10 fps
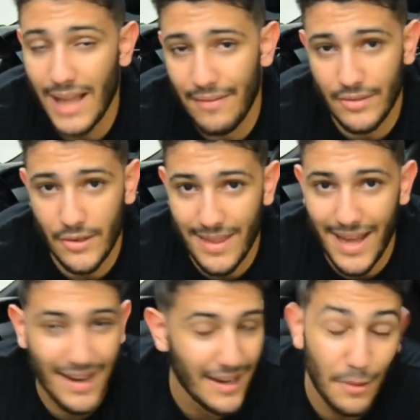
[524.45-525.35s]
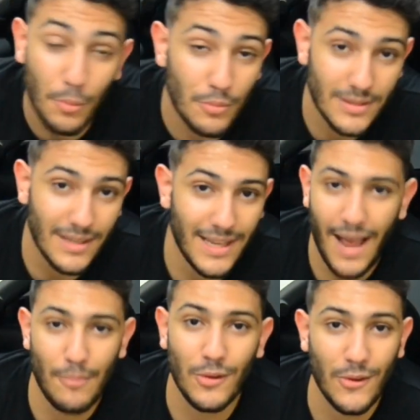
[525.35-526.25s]
After that, I don't really, like,
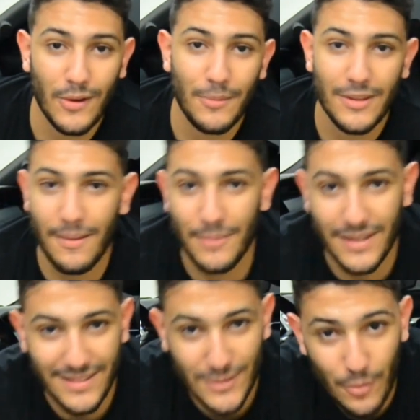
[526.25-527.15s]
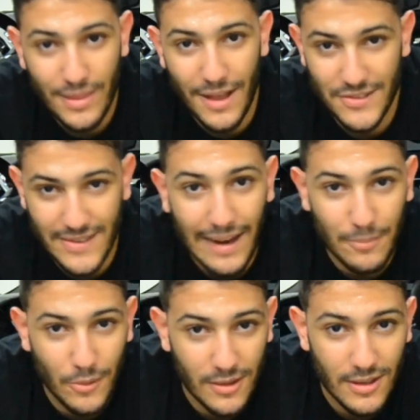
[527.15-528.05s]
I'm not talking about that, but a 2009
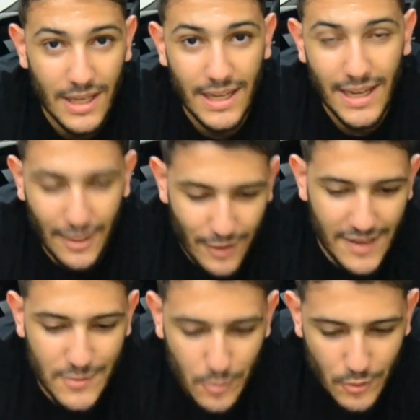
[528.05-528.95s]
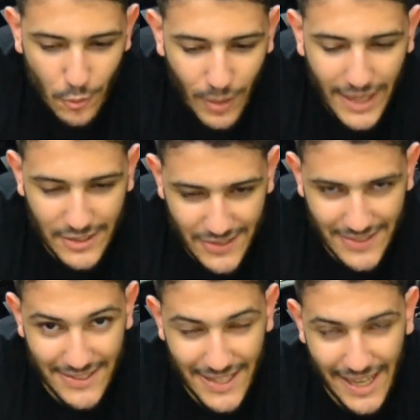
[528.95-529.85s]
model, and you guys will know why in just
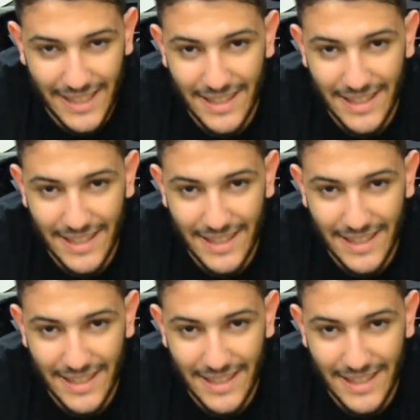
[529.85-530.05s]
a second.